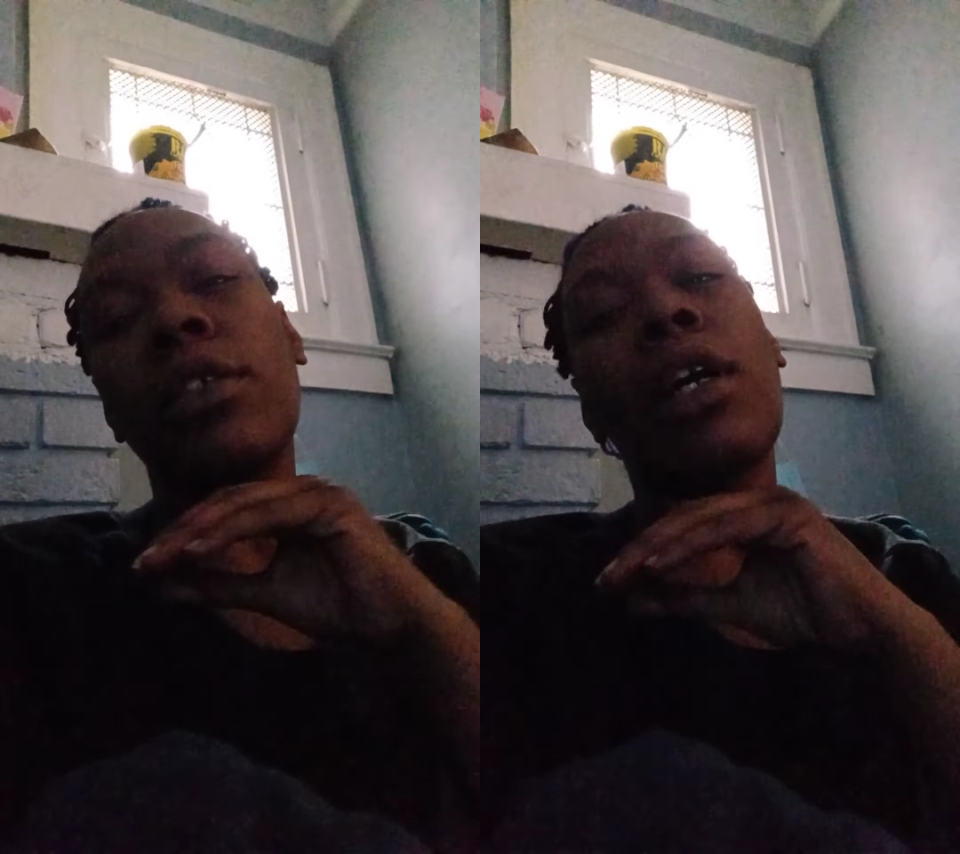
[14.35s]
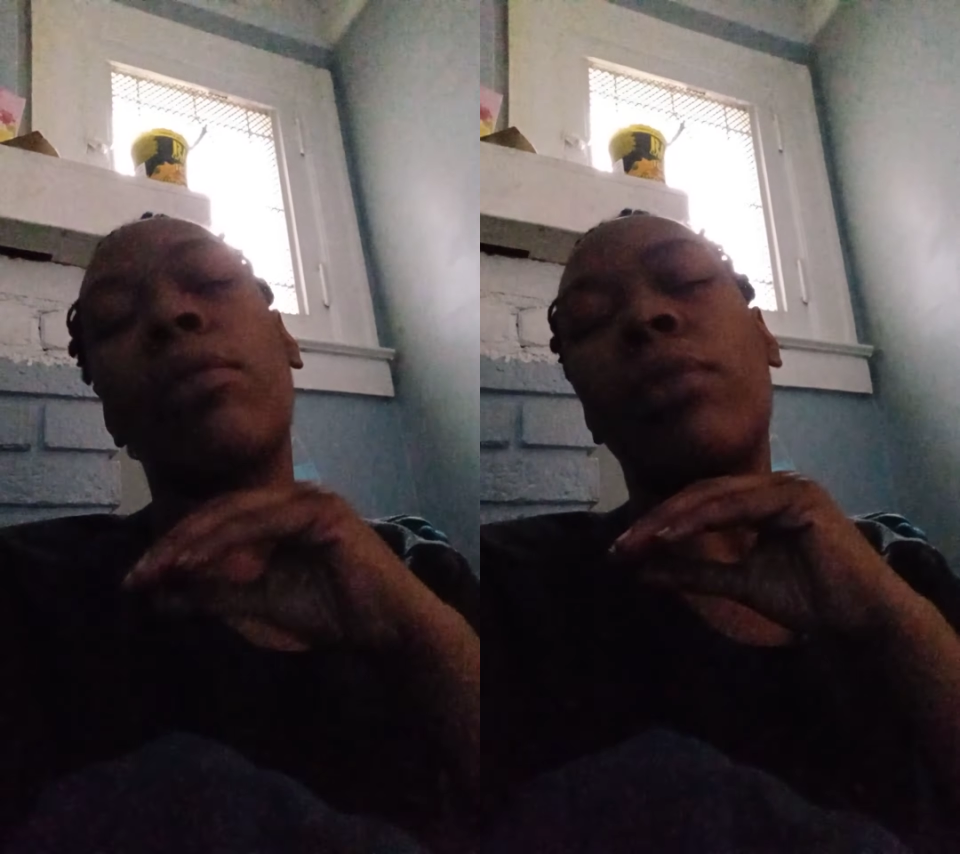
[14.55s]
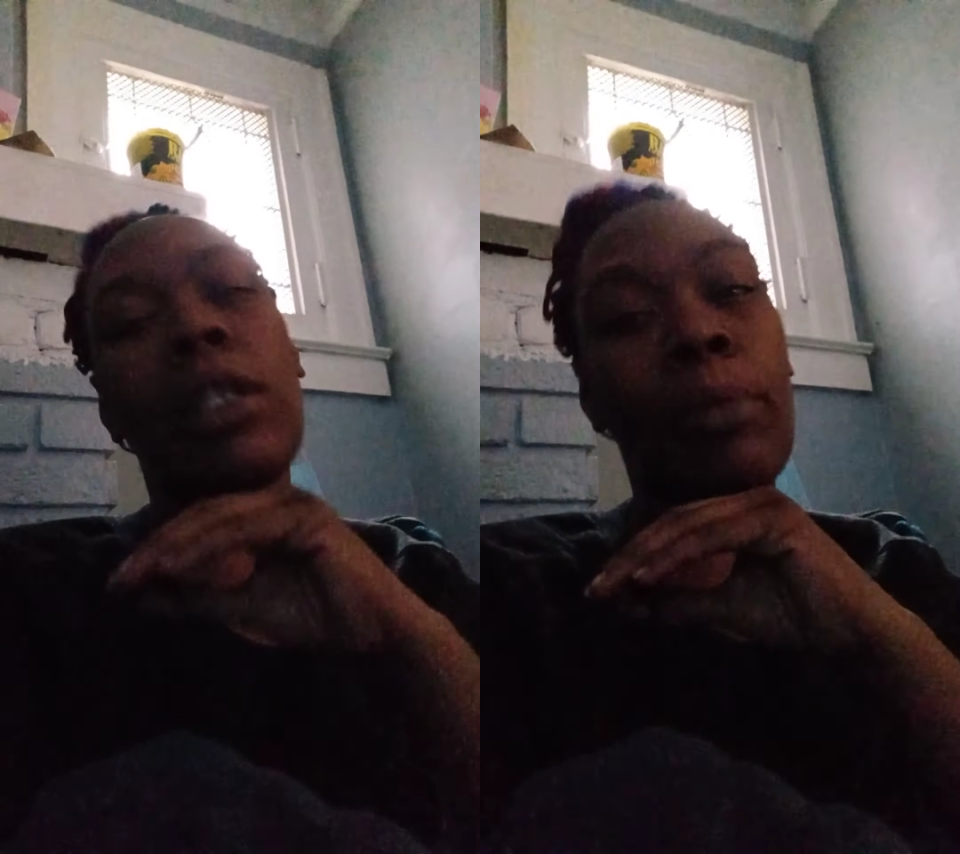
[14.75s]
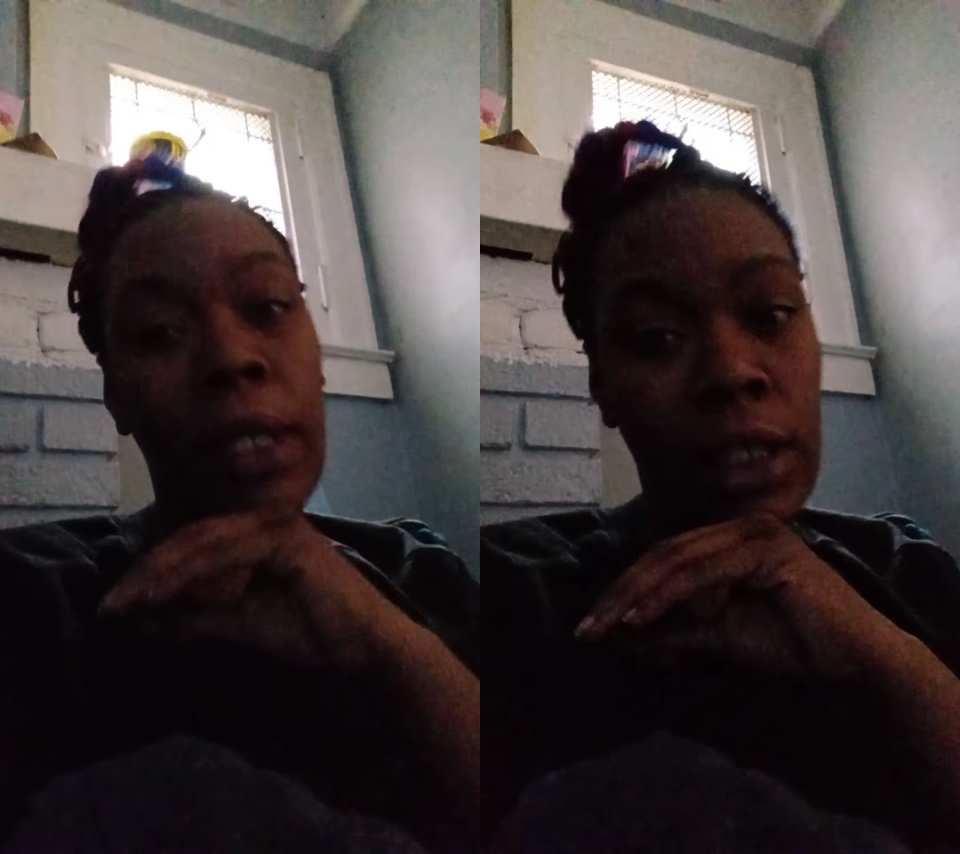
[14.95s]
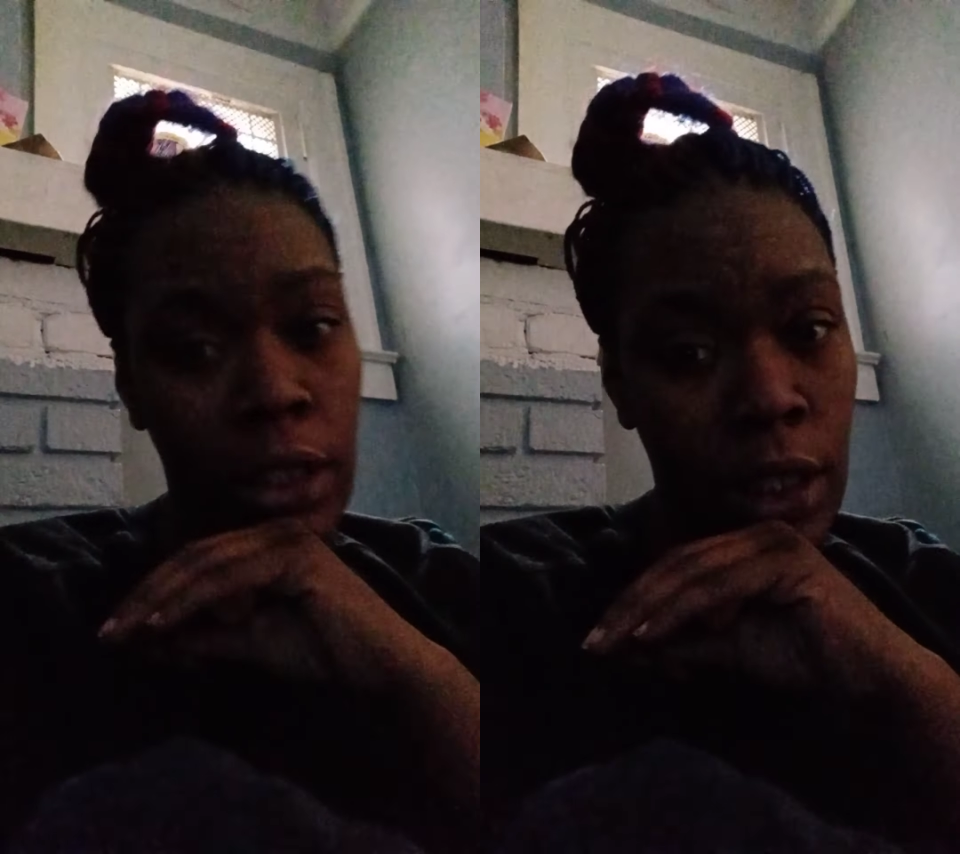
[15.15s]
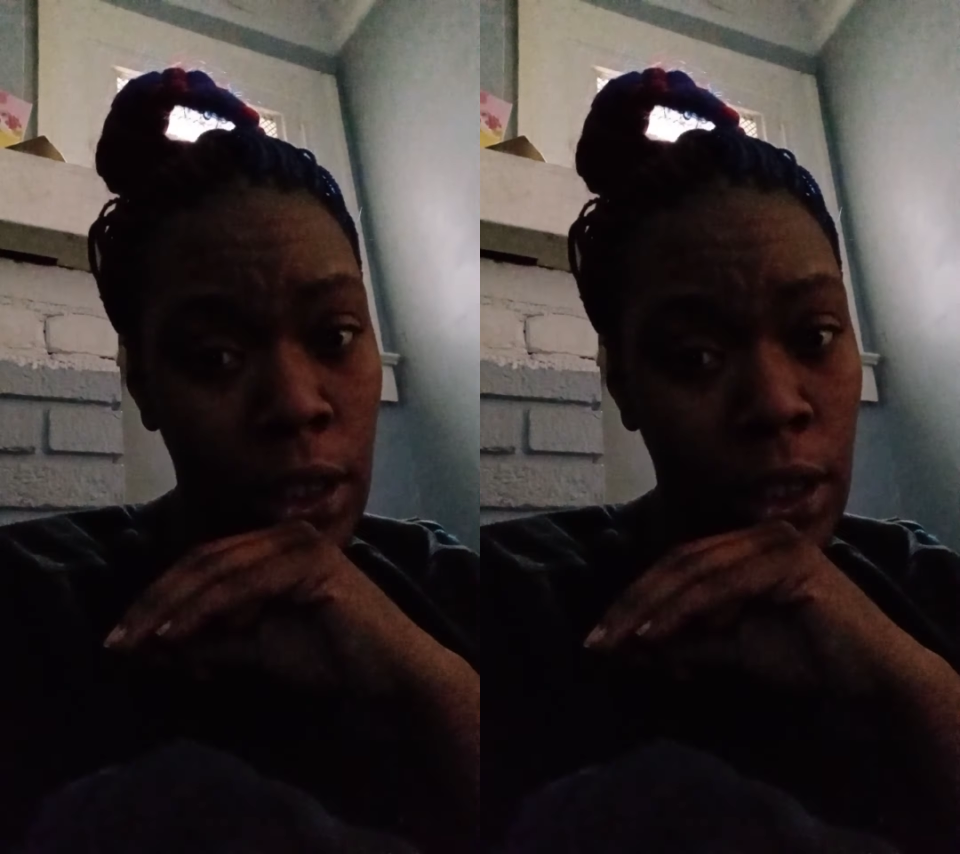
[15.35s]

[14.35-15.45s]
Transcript: Y'all running my shit